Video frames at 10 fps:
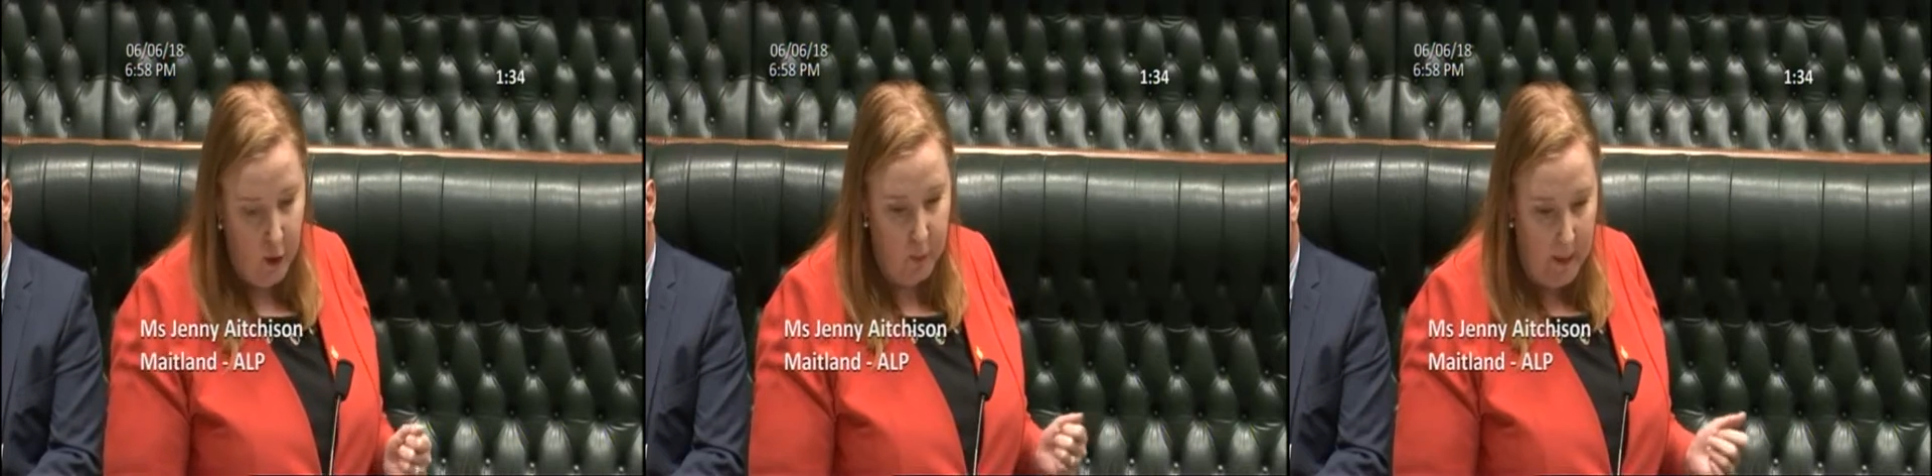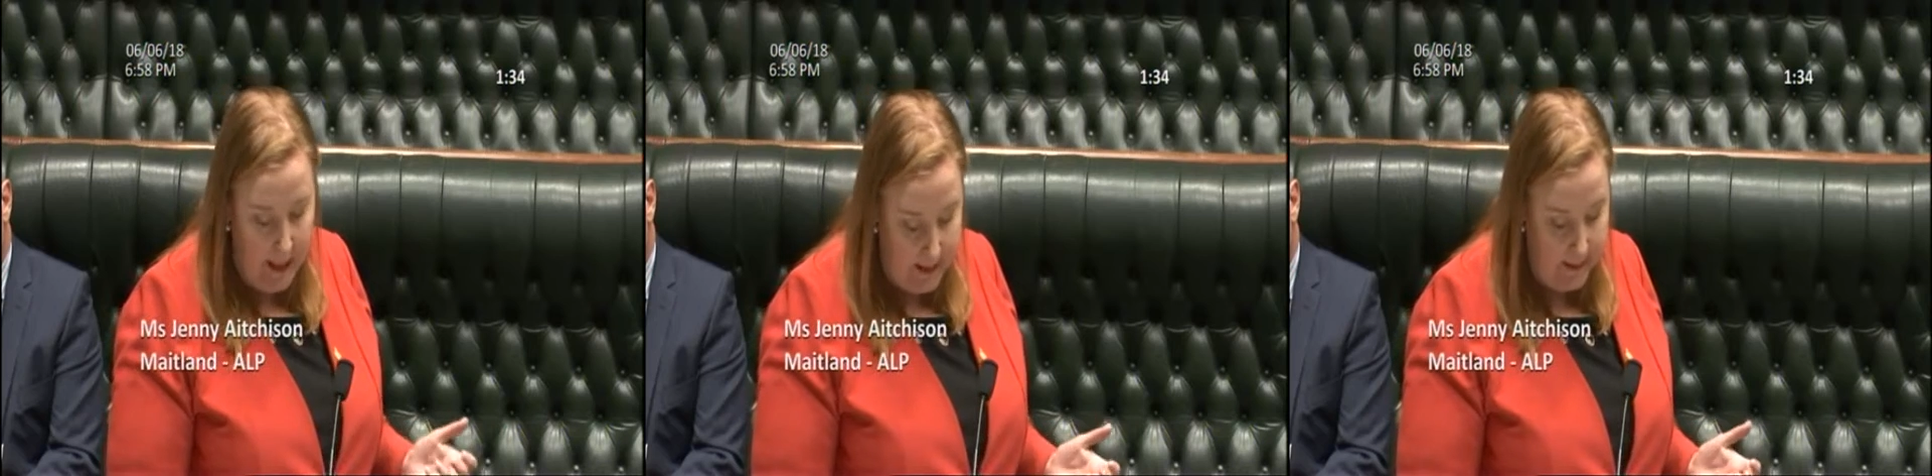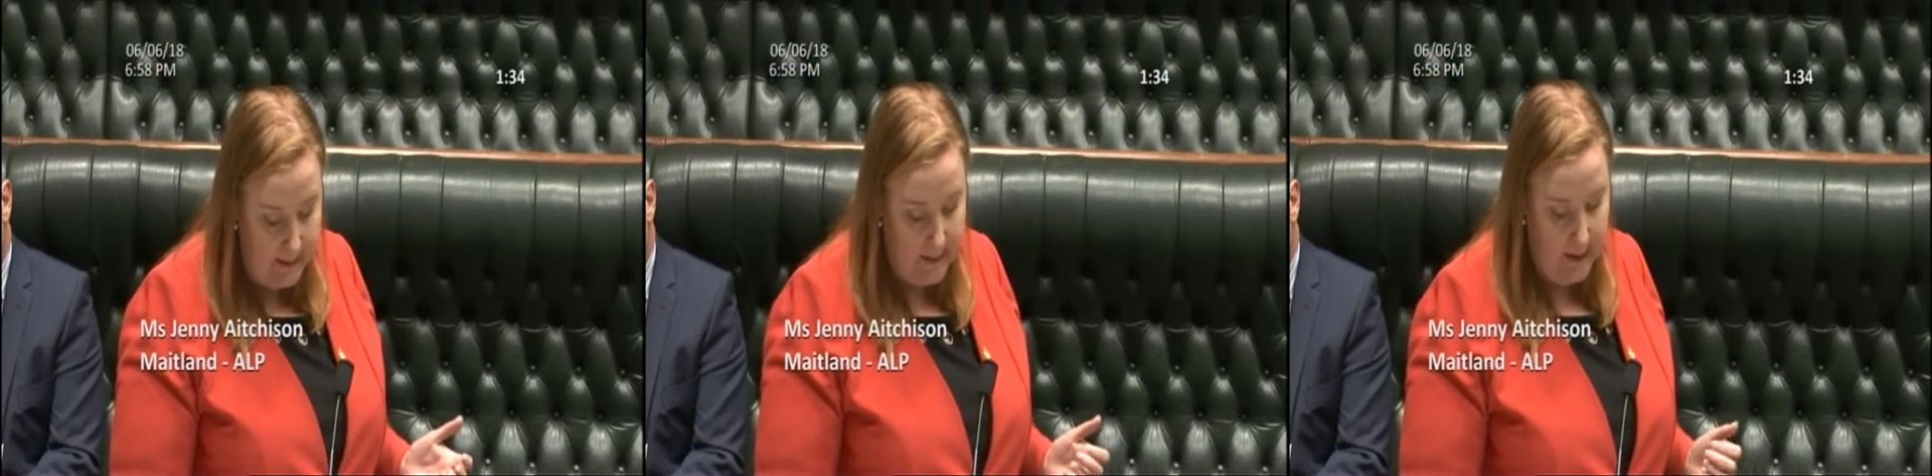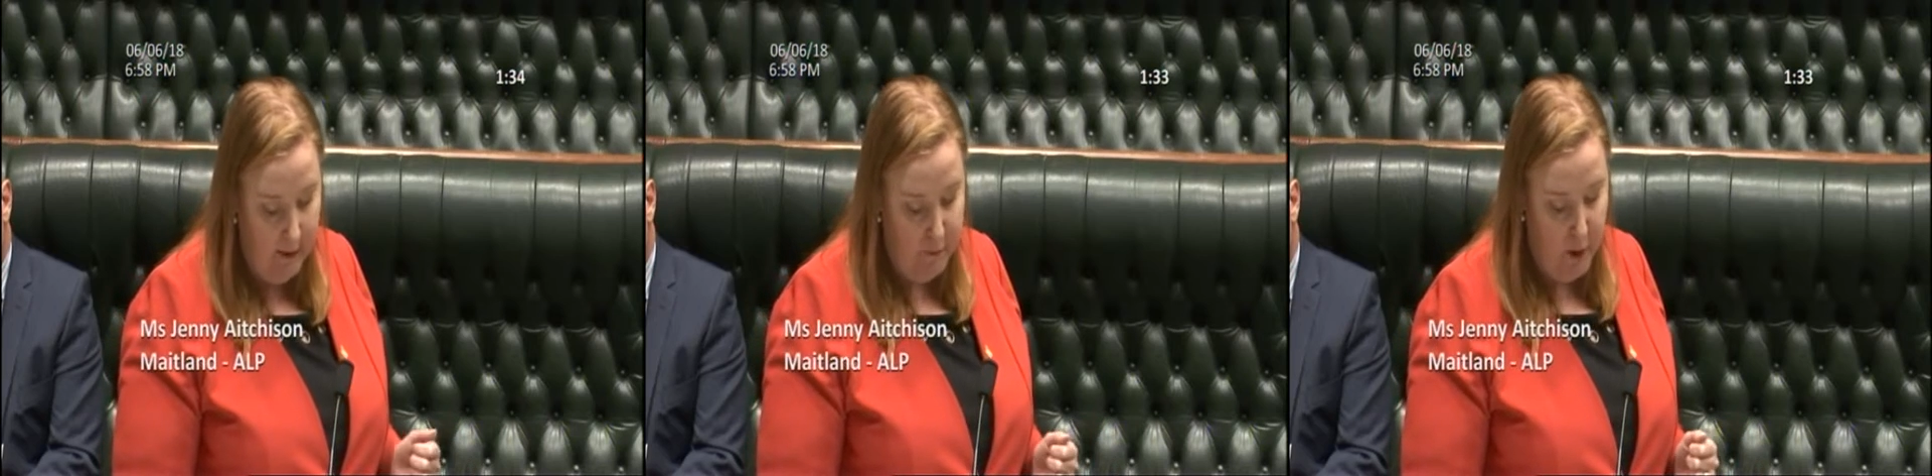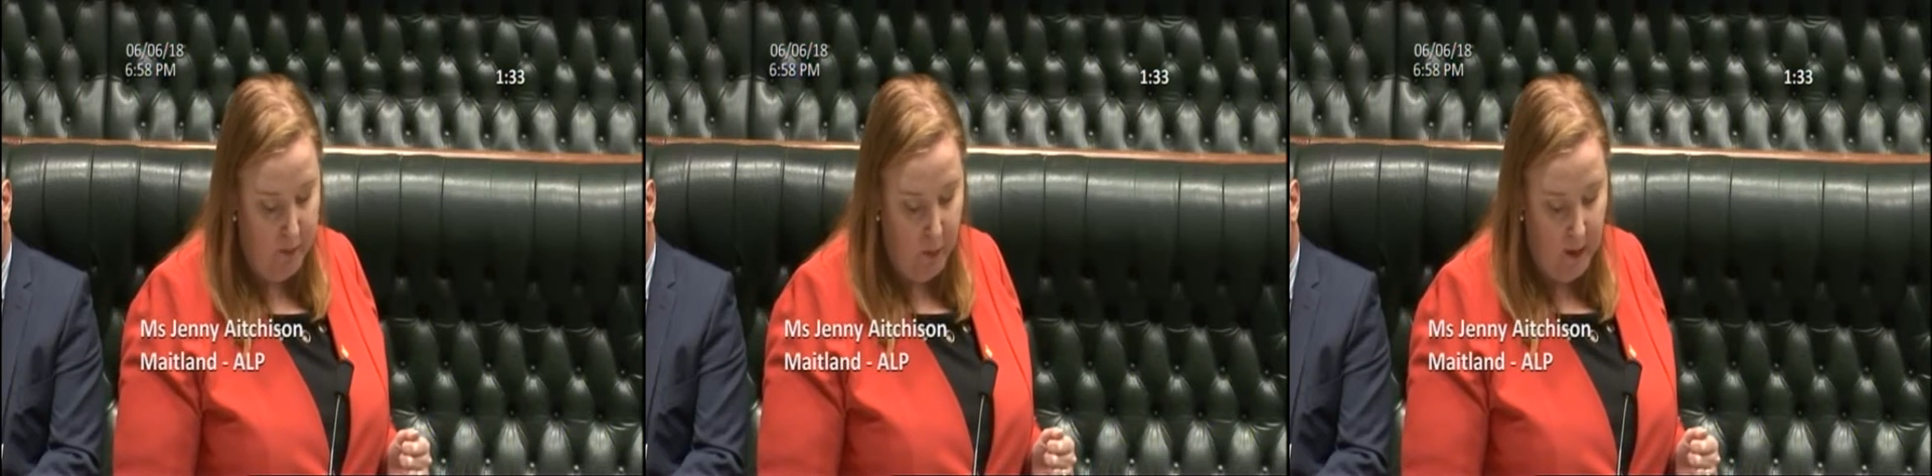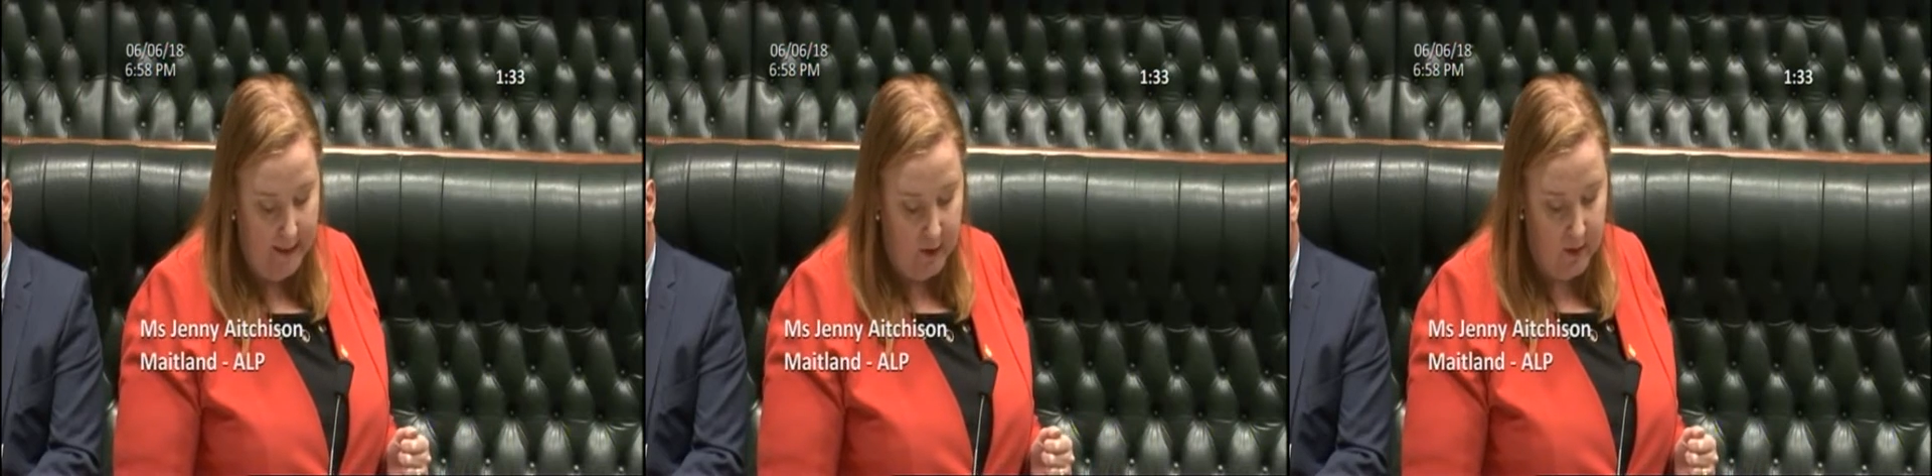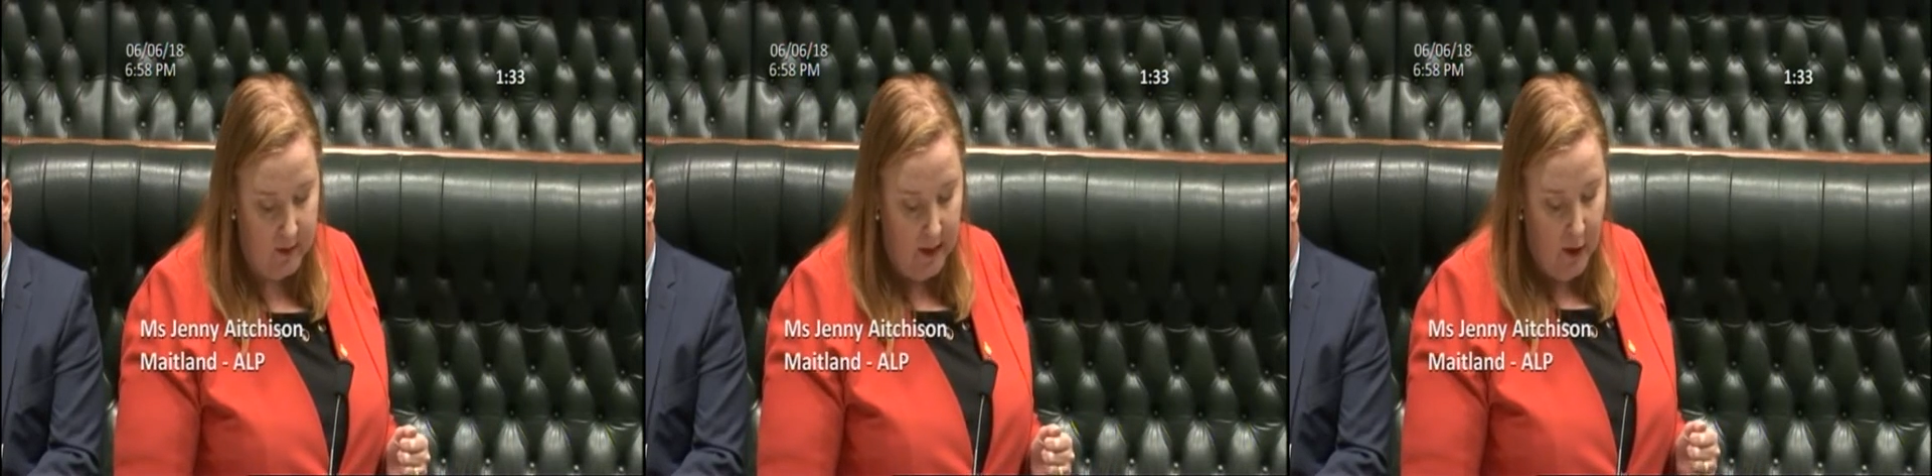who pay their staff proper
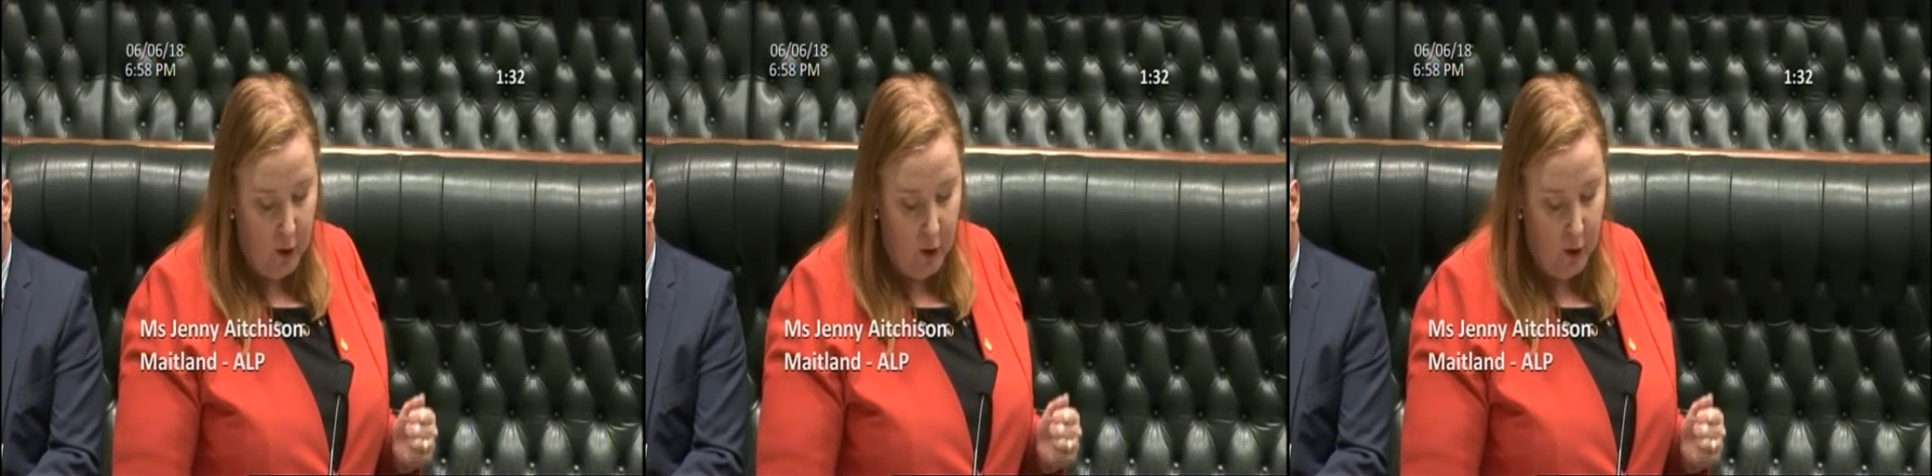wages,